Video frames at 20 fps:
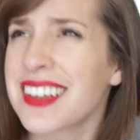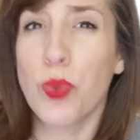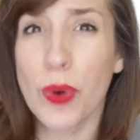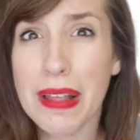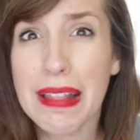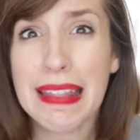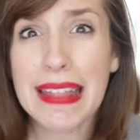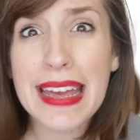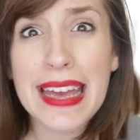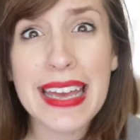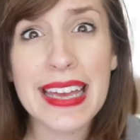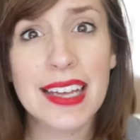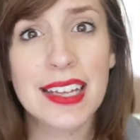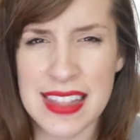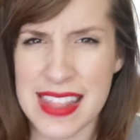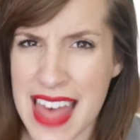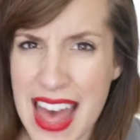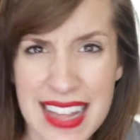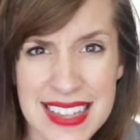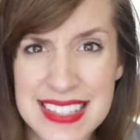
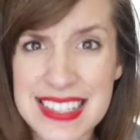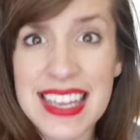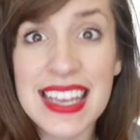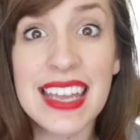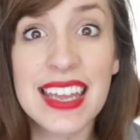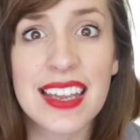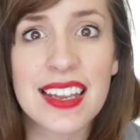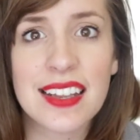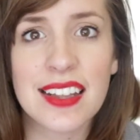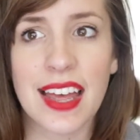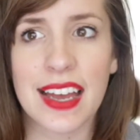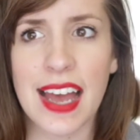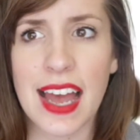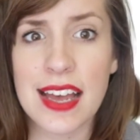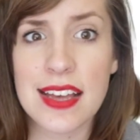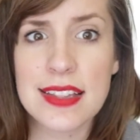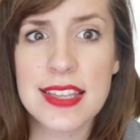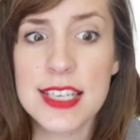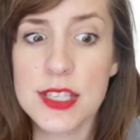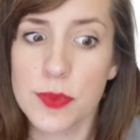really? That's it? Like
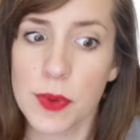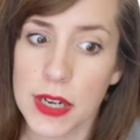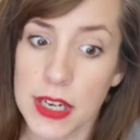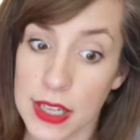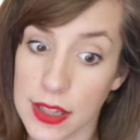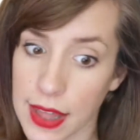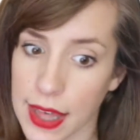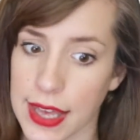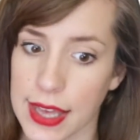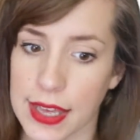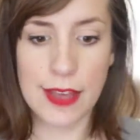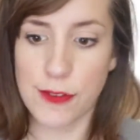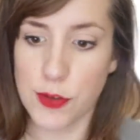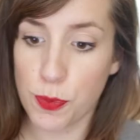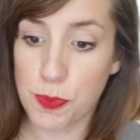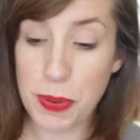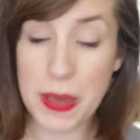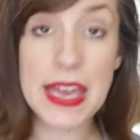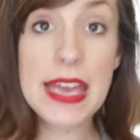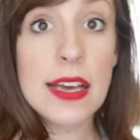I at least wanted to like, if
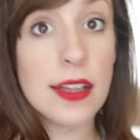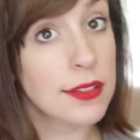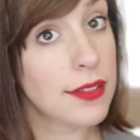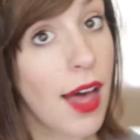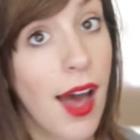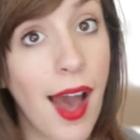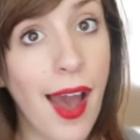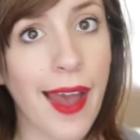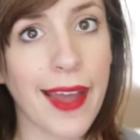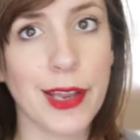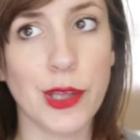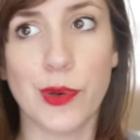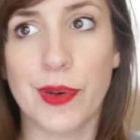you pee a lot,